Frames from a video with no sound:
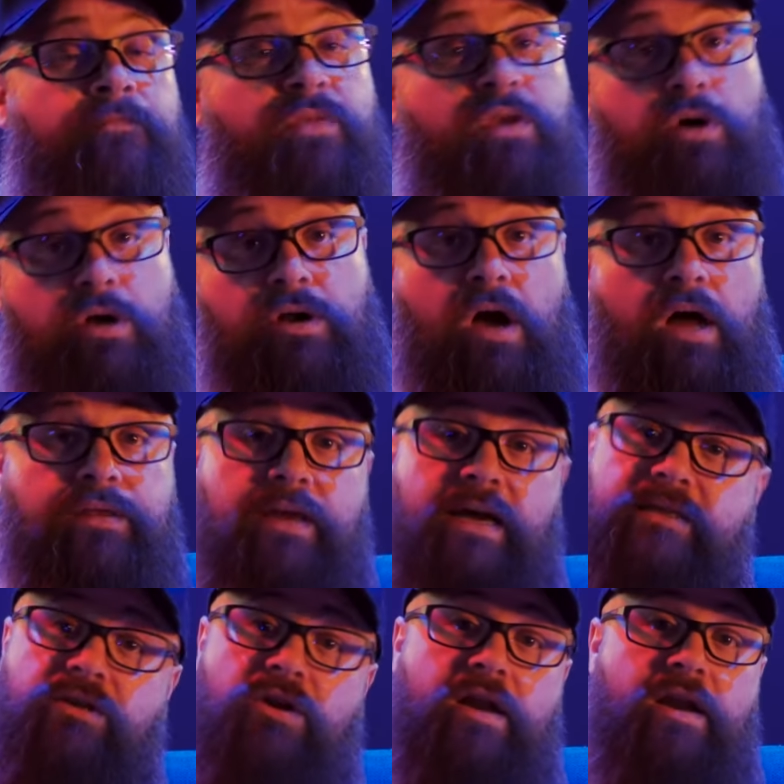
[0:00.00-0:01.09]
You got
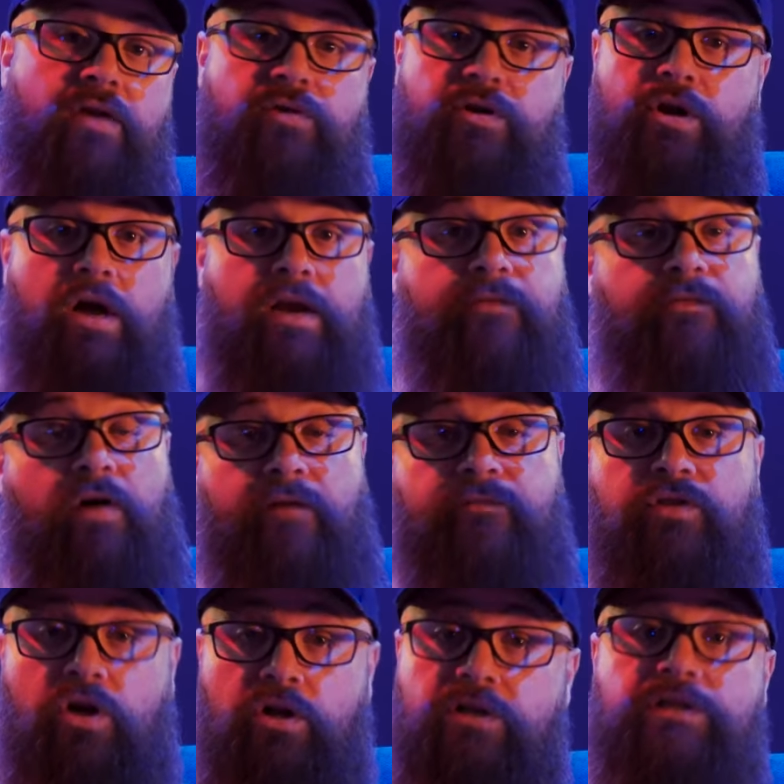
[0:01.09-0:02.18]

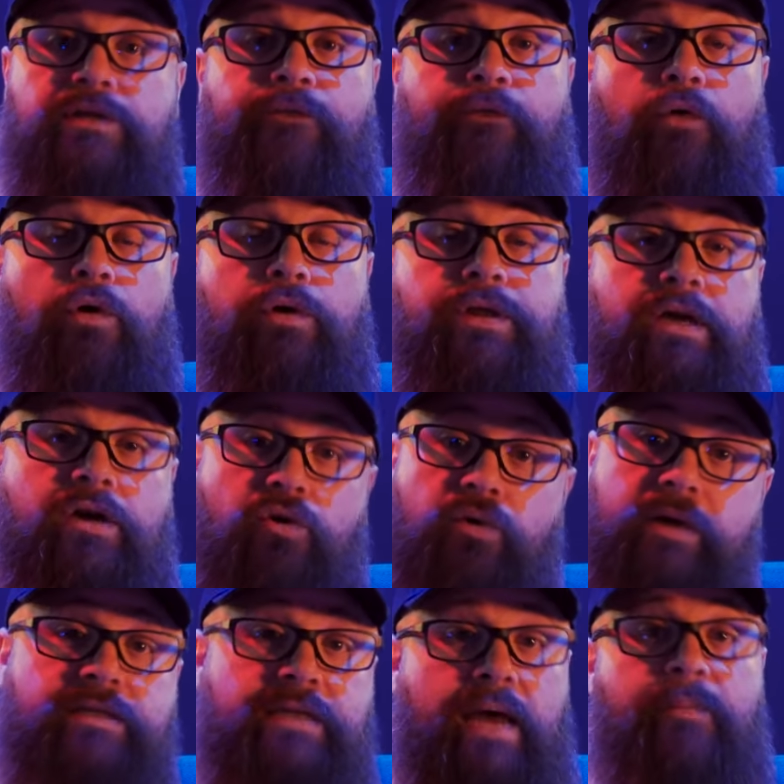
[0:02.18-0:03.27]
$9,995 for the
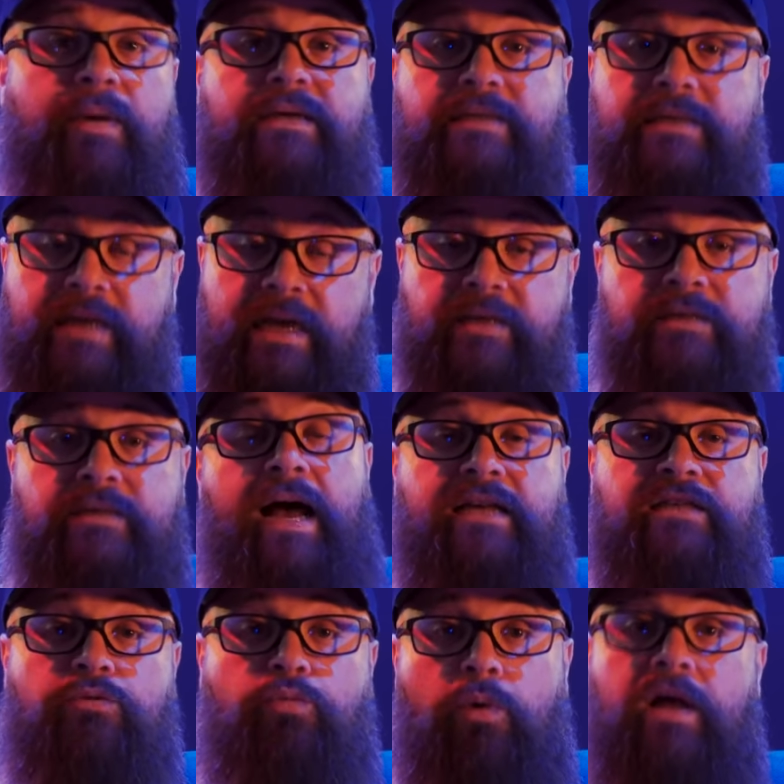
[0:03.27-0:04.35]
Krix MX10s,
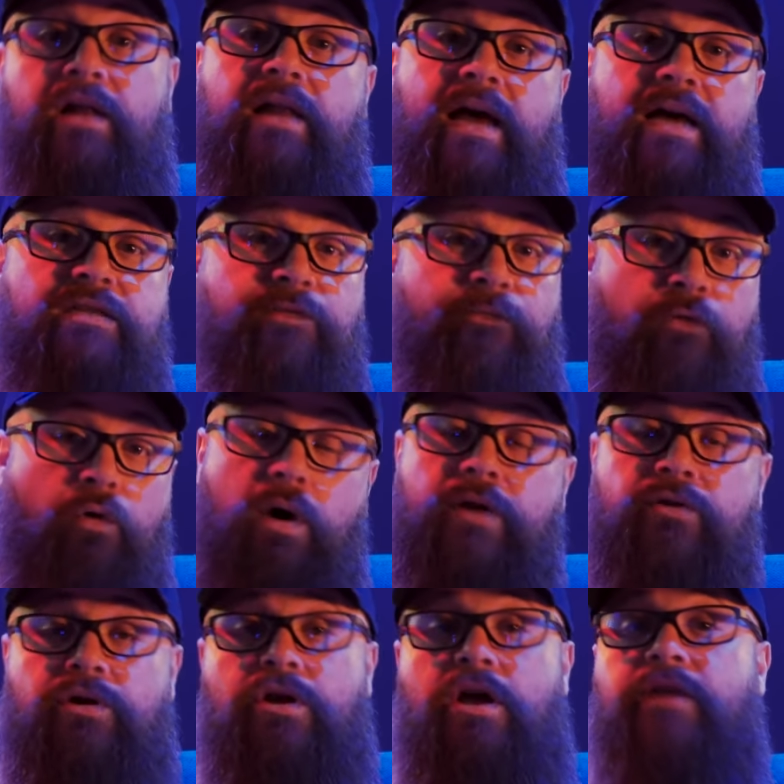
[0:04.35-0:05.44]
as well as
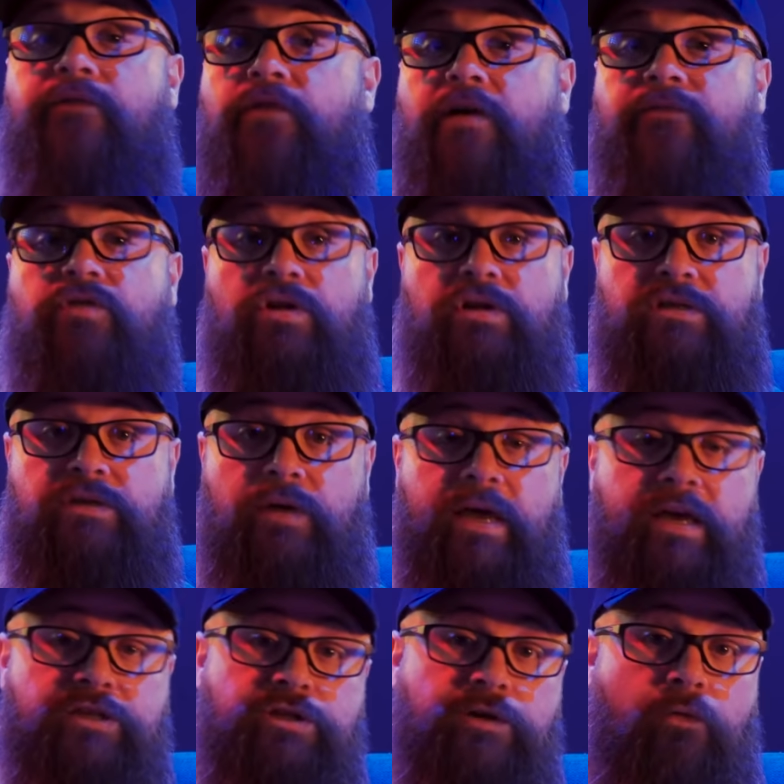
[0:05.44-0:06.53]
$495
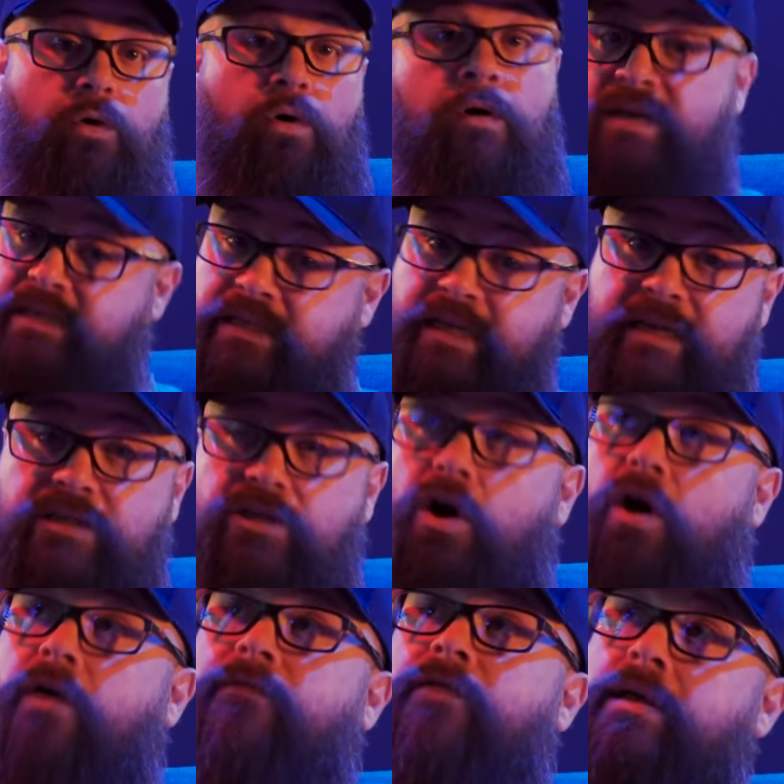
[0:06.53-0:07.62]
each for six
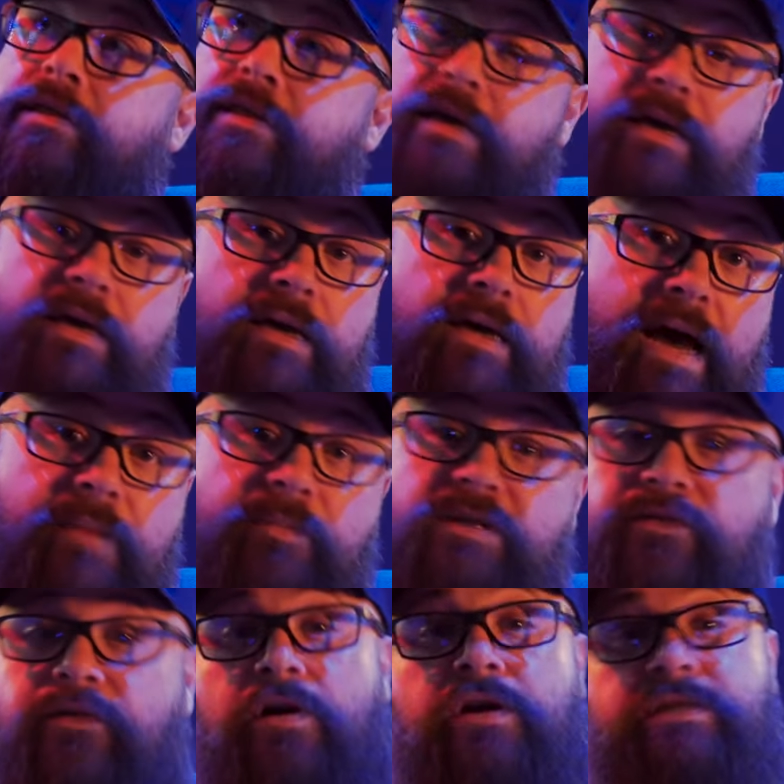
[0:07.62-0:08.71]
of the
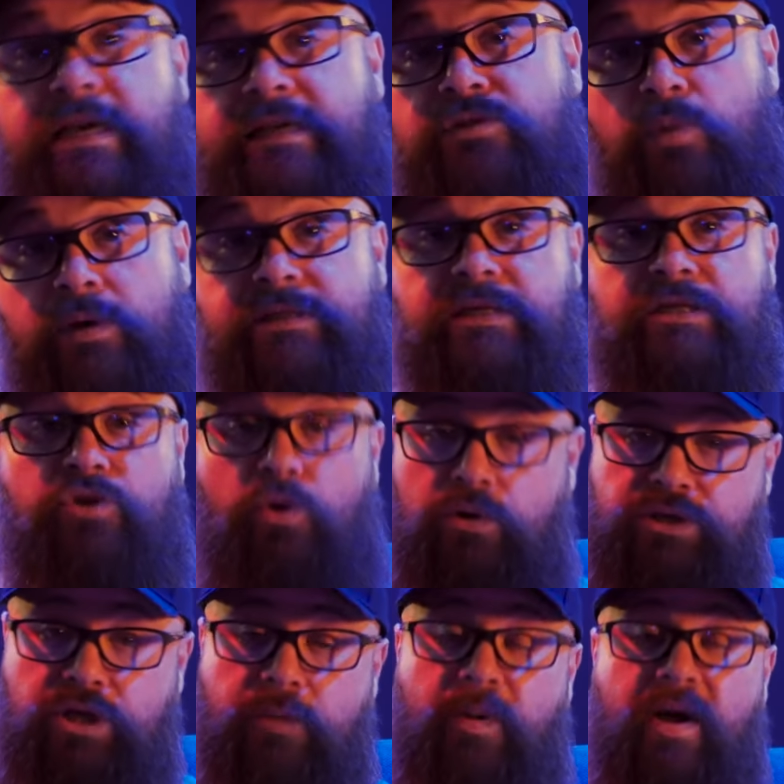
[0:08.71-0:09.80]
Atmospherix A20s,
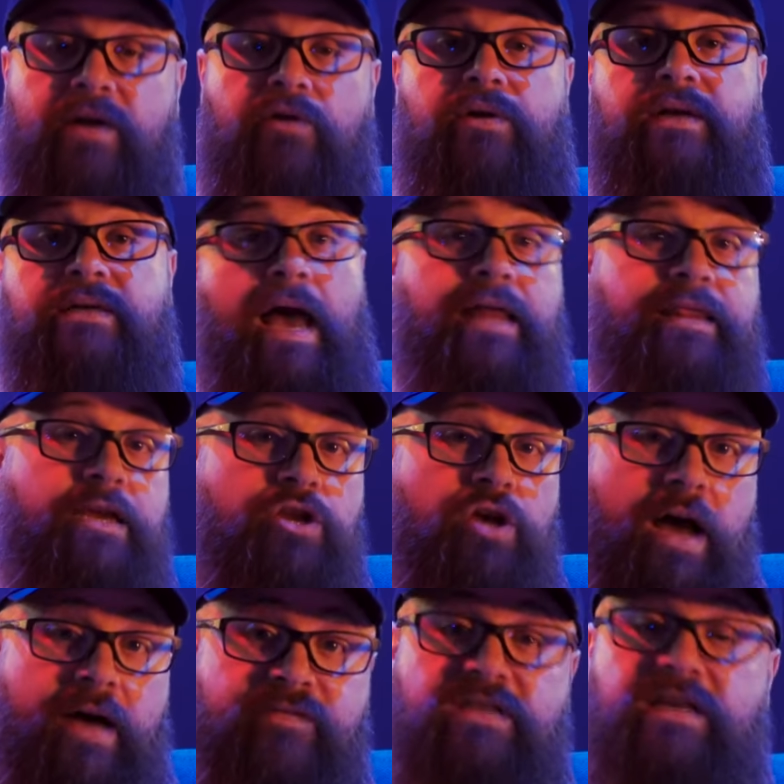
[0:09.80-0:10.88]
also by Krix. And then you
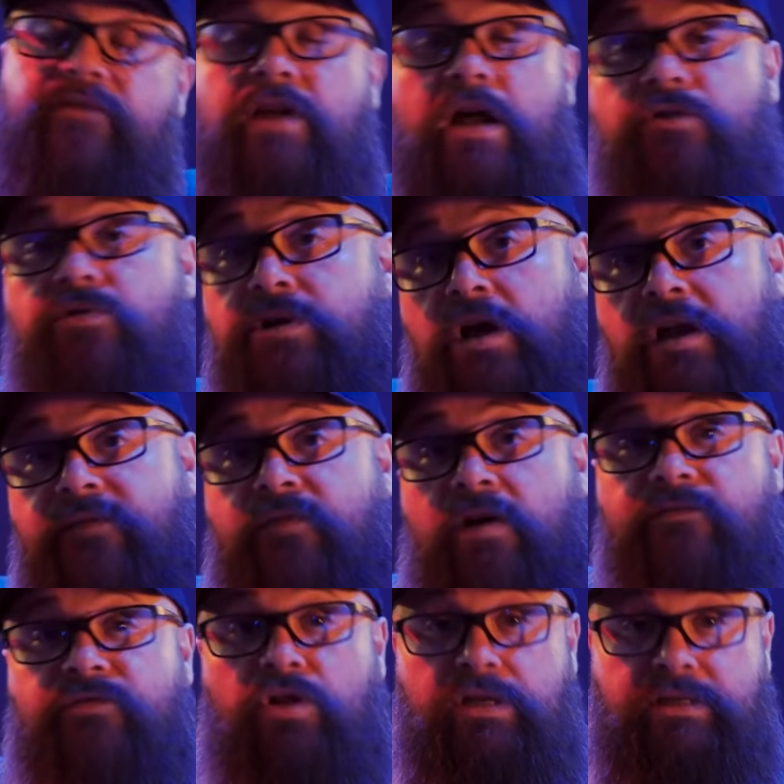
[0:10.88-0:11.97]
have
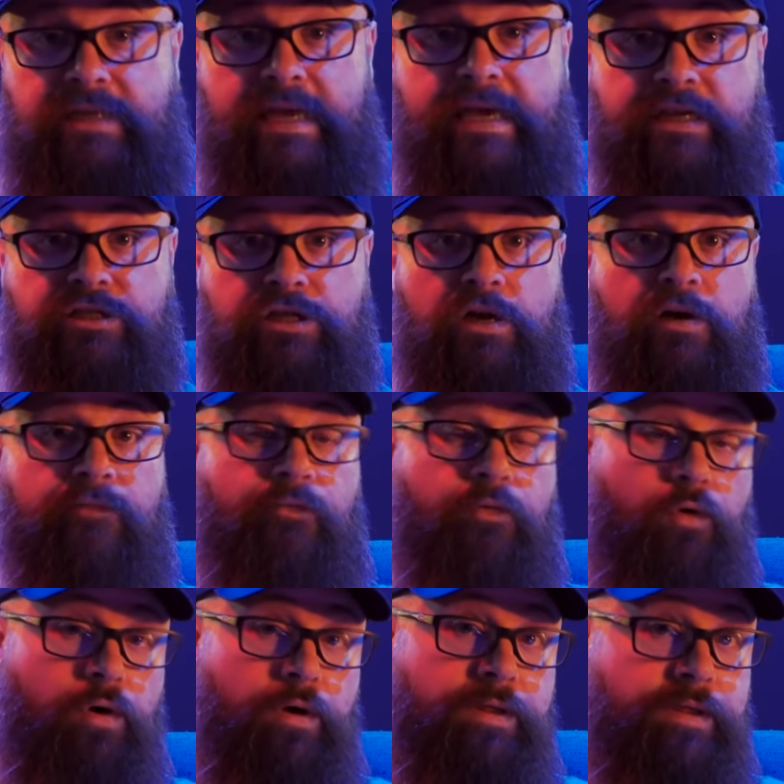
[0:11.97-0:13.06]
$795 each
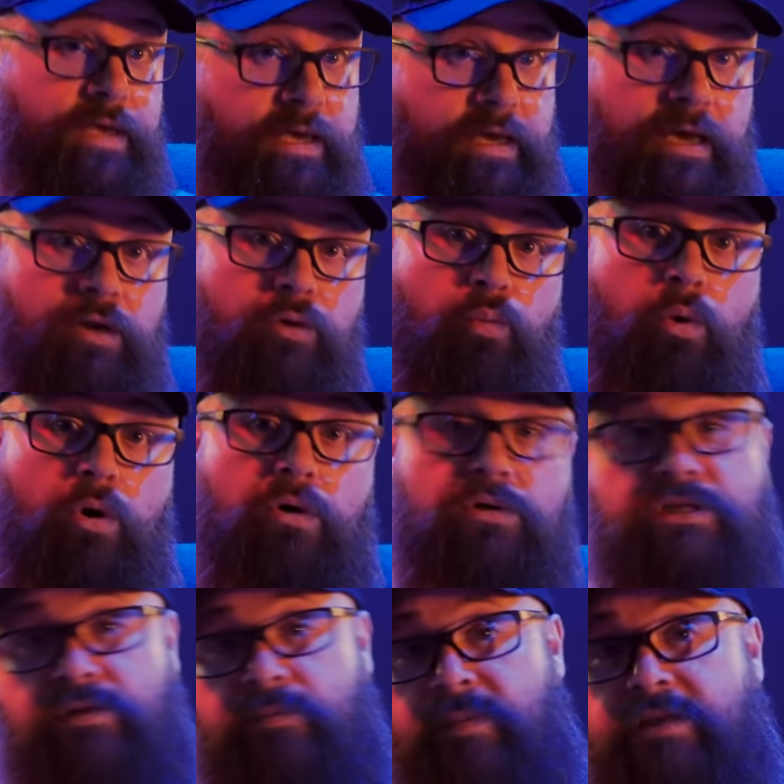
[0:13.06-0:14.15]
for the in-wall
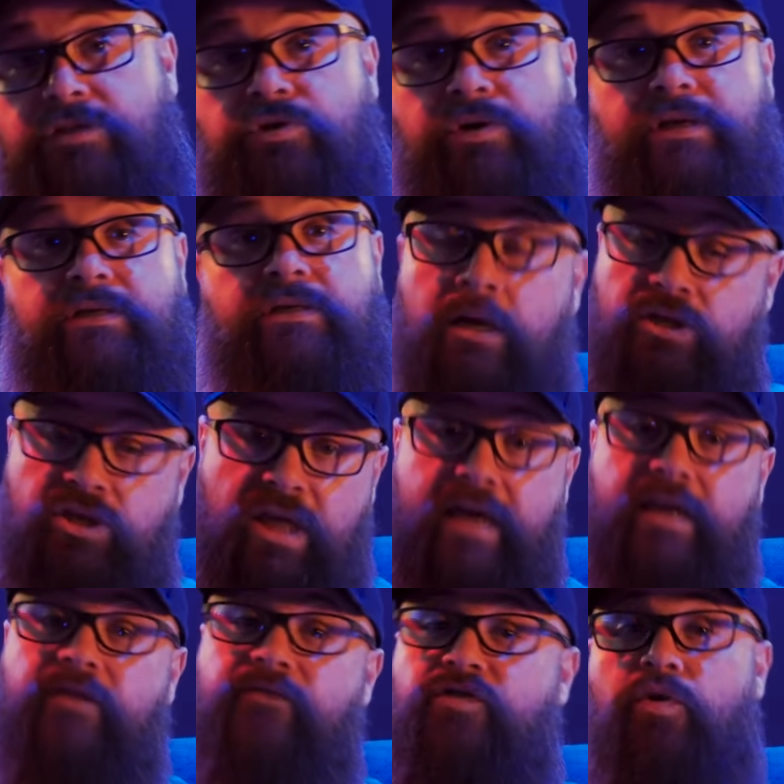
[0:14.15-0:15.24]
Symmetrix. So
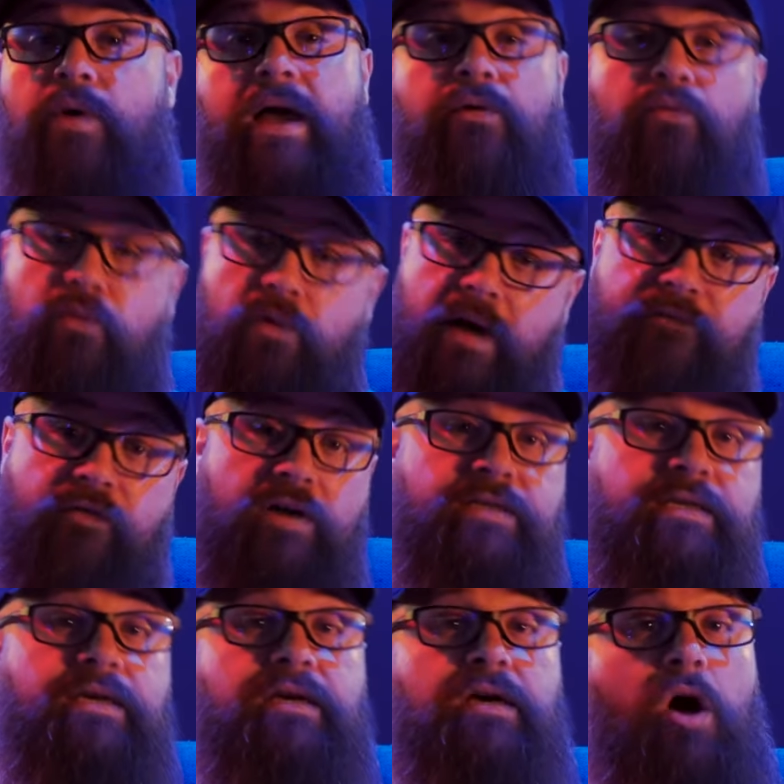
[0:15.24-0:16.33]
that gives you a rough
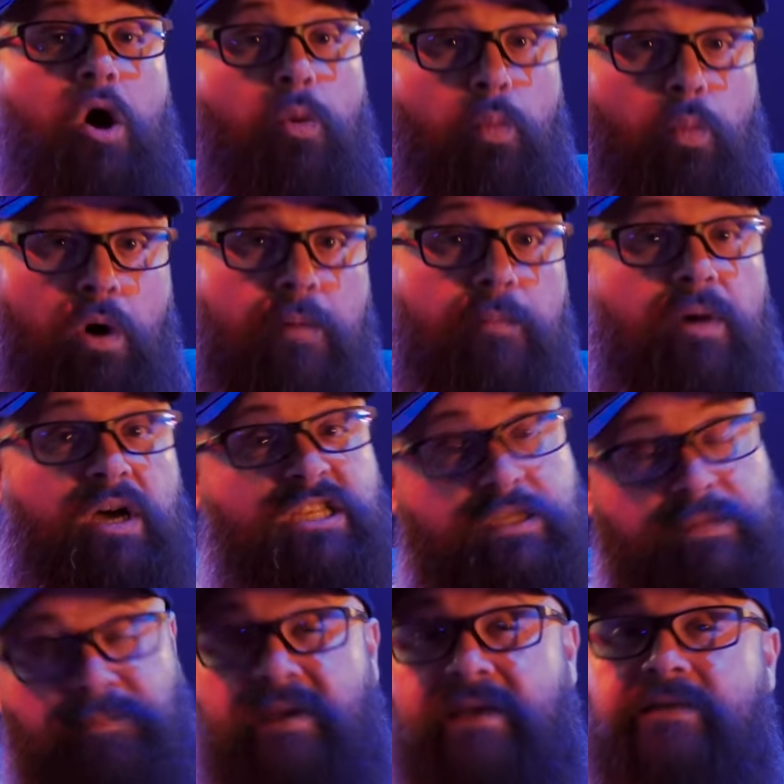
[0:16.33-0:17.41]
idea on what my
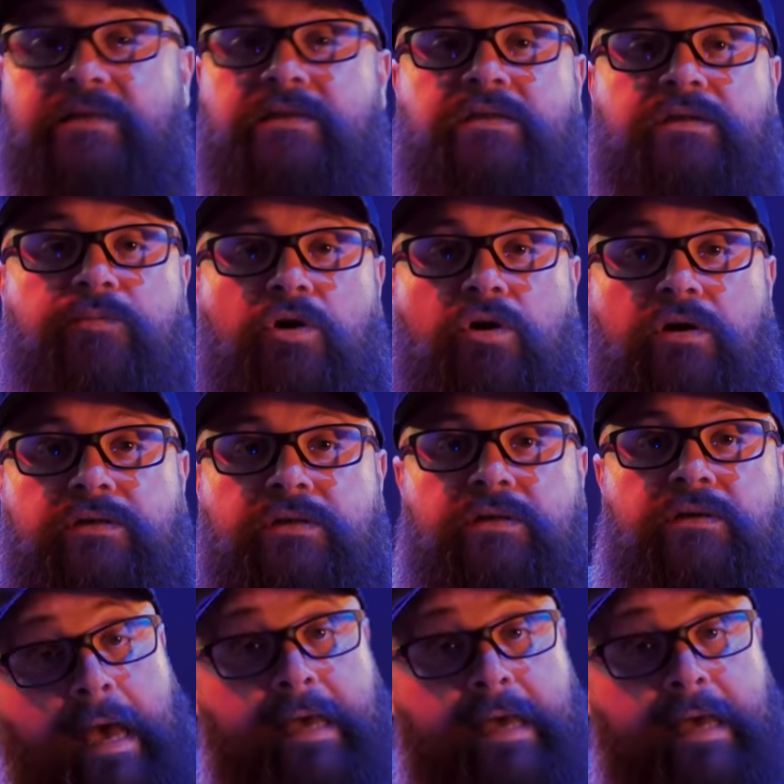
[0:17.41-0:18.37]
speaker system cost.